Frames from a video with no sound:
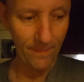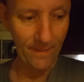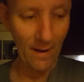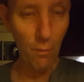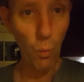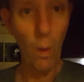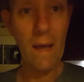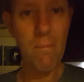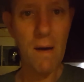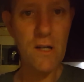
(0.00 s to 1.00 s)
that
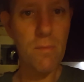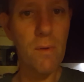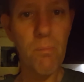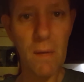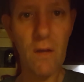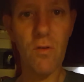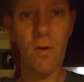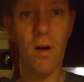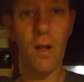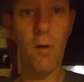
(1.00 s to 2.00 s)
weight measurement
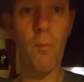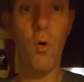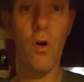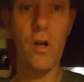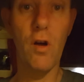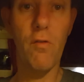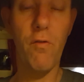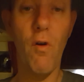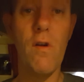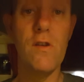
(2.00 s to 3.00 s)
means a lot more, you know,
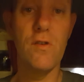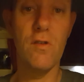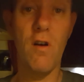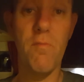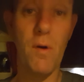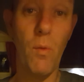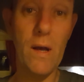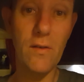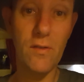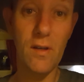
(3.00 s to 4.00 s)
four inches off my
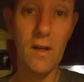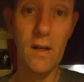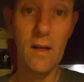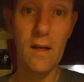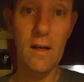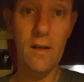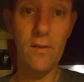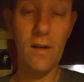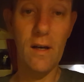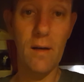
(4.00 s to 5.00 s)
waist
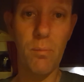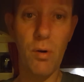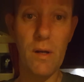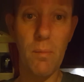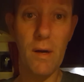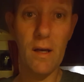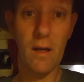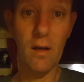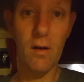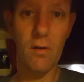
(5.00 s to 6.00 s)
is uh, pretty
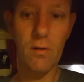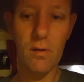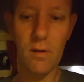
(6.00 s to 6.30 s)
big, you know.